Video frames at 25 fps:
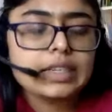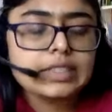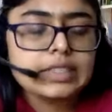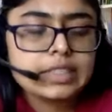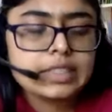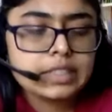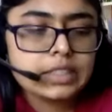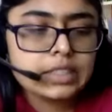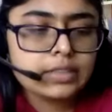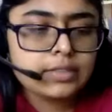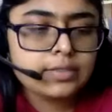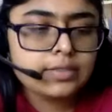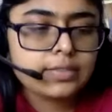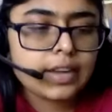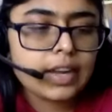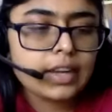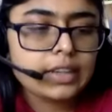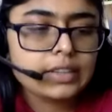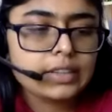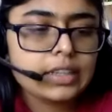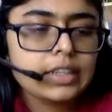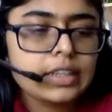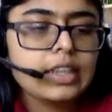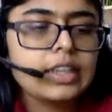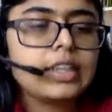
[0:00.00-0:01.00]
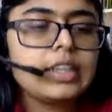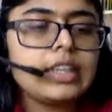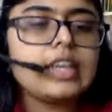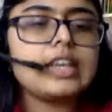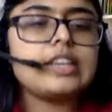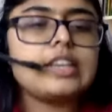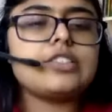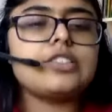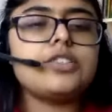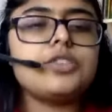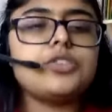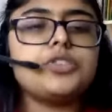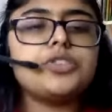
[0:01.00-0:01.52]
to the fact that like,
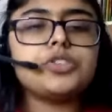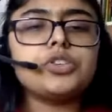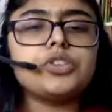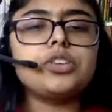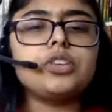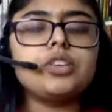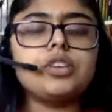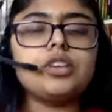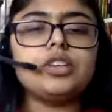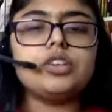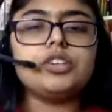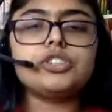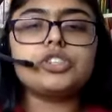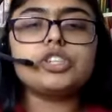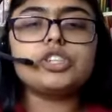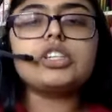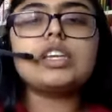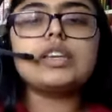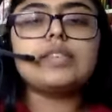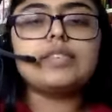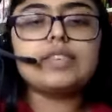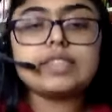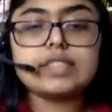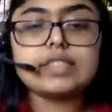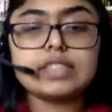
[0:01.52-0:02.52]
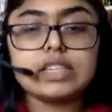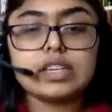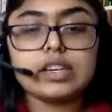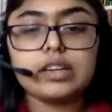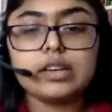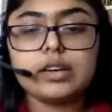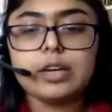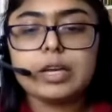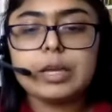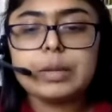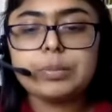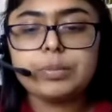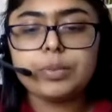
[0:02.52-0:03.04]
yes, you should give it
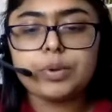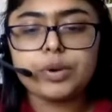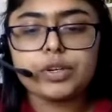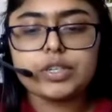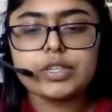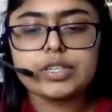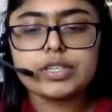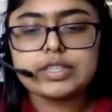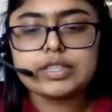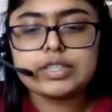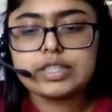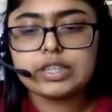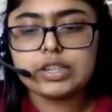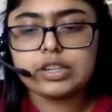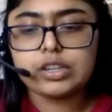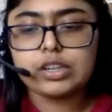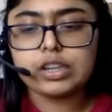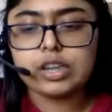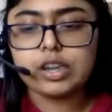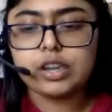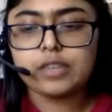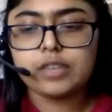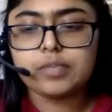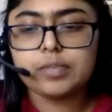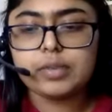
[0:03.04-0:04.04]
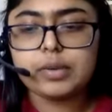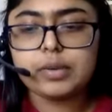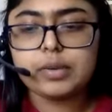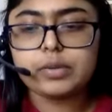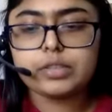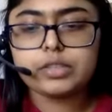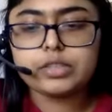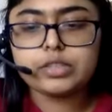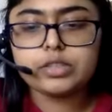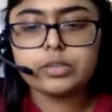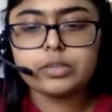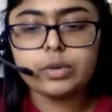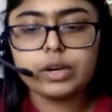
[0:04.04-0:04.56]
importance in your life, but
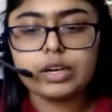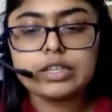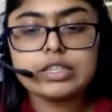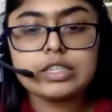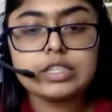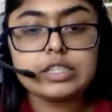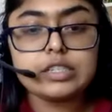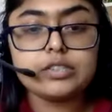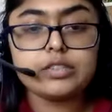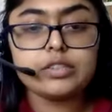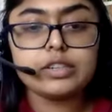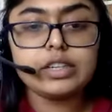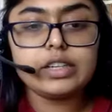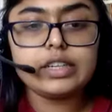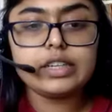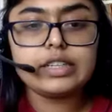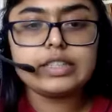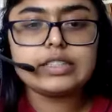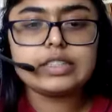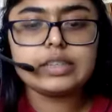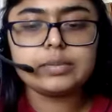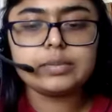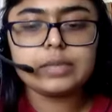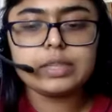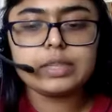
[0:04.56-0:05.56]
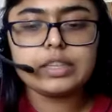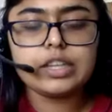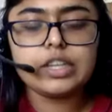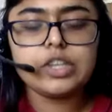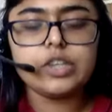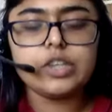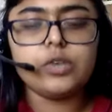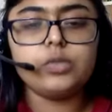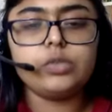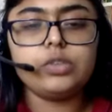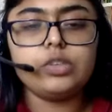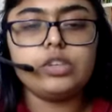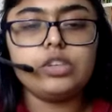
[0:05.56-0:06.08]
to what degree is something that
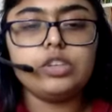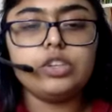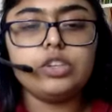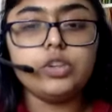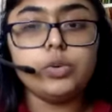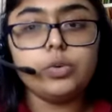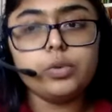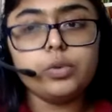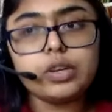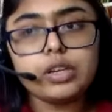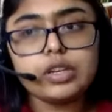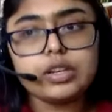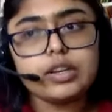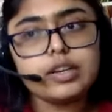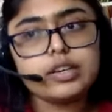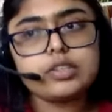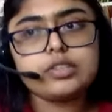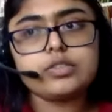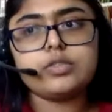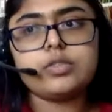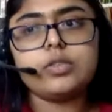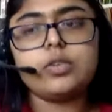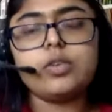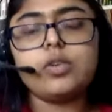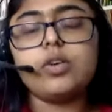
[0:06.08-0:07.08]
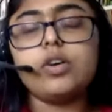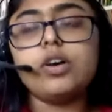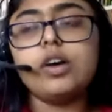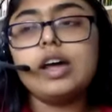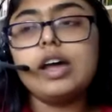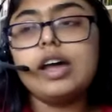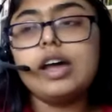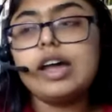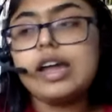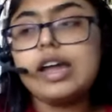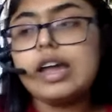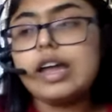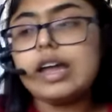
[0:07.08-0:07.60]
only you can control.
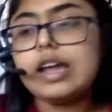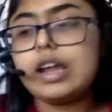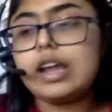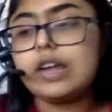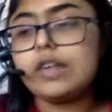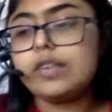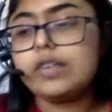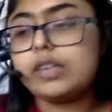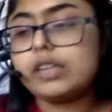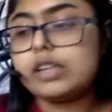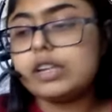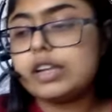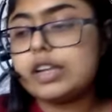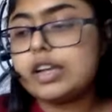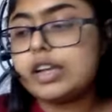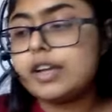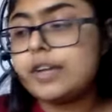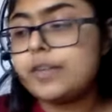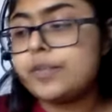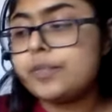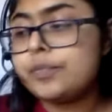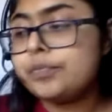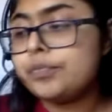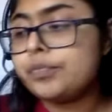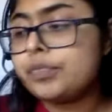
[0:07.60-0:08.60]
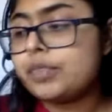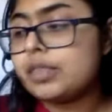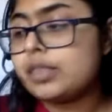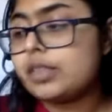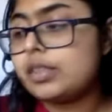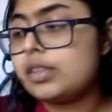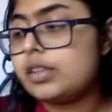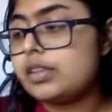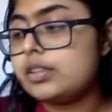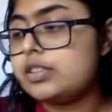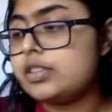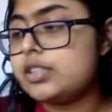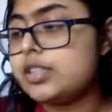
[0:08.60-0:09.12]
And I feel like
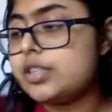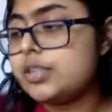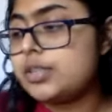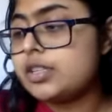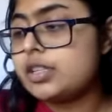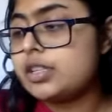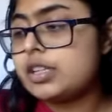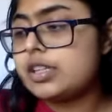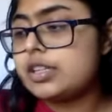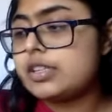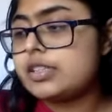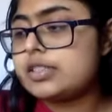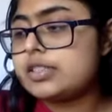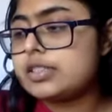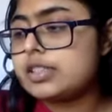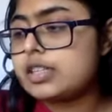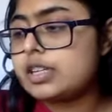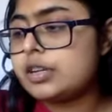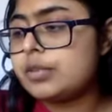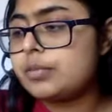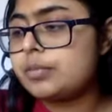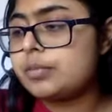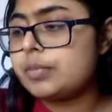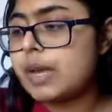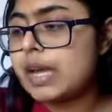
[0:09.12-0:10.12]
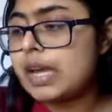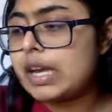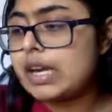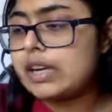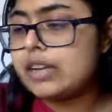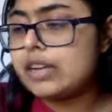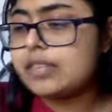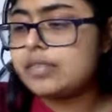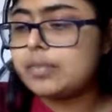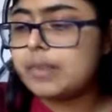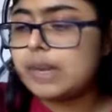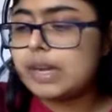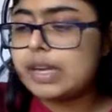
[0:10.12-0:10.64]
due to this
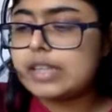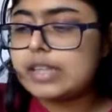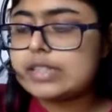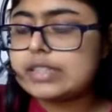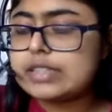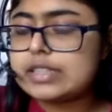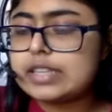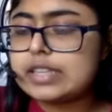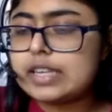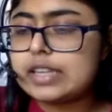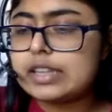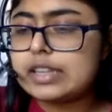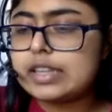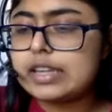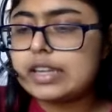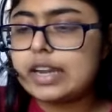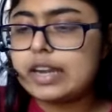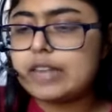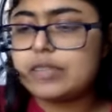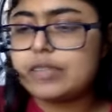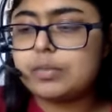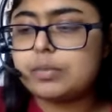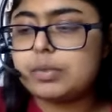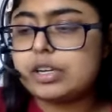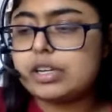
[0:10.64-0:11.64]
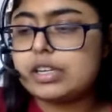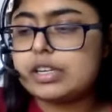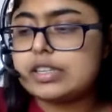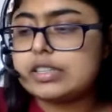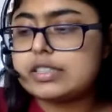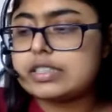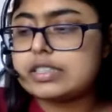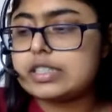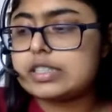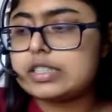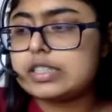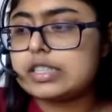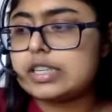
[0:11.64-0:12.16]
competitive mind state that everybody is
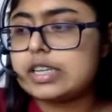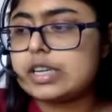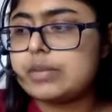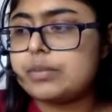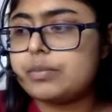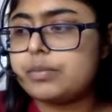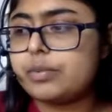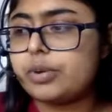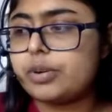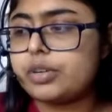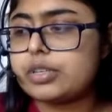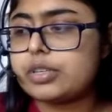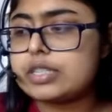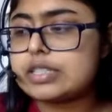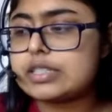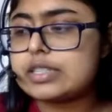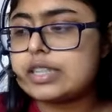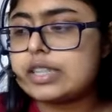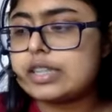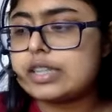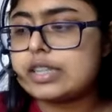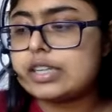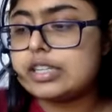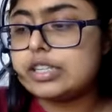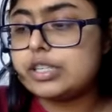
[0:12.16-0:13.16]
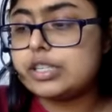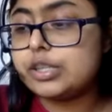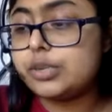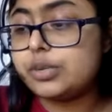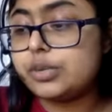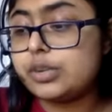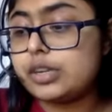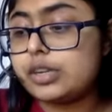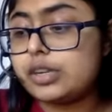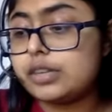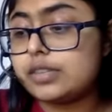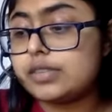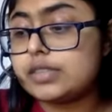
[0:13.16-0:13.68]
in, the importance that they do
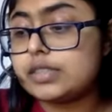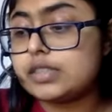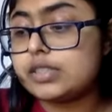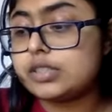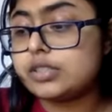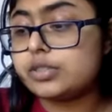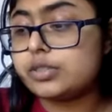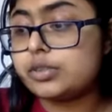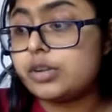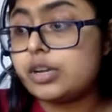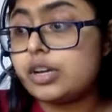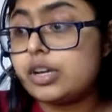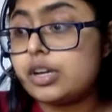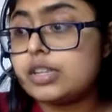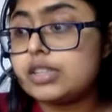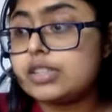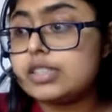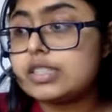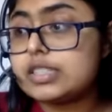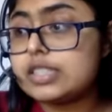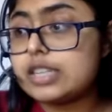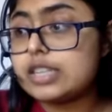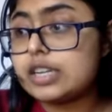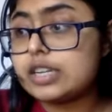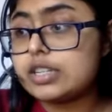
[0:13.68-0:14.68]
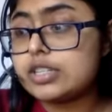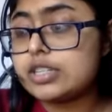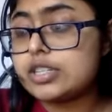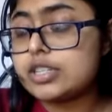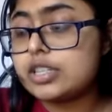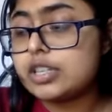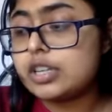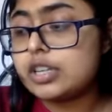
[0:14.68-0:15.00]
give to such